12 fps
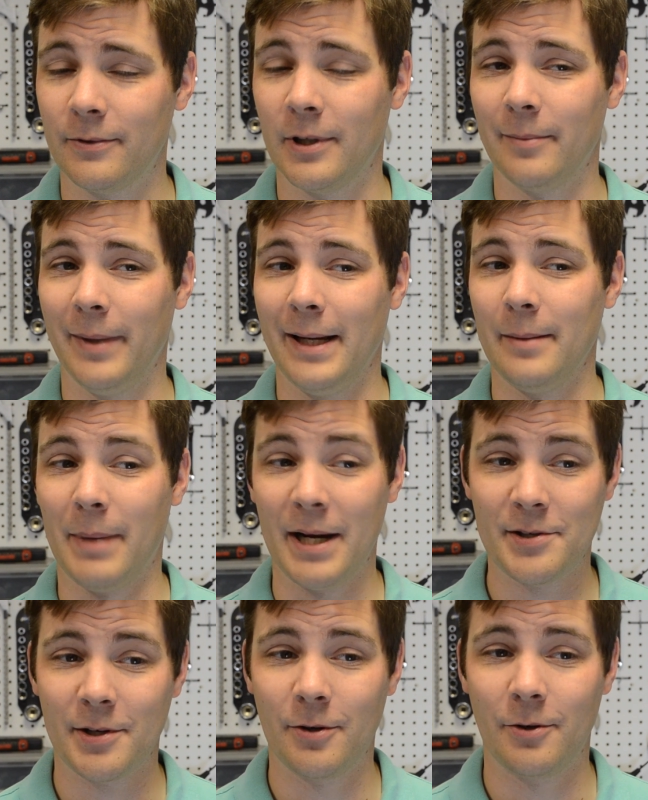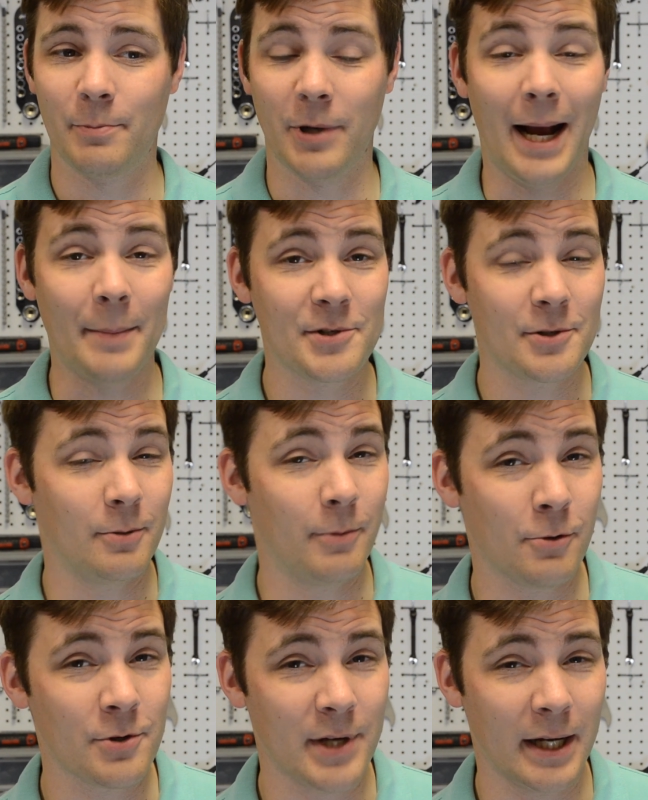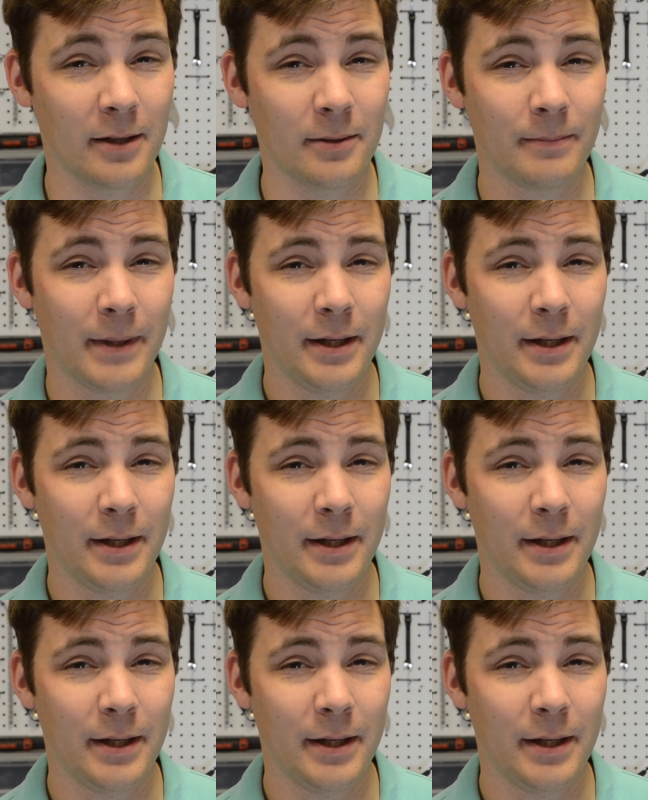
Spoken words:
from a bicycle perhaps to a motorcycle.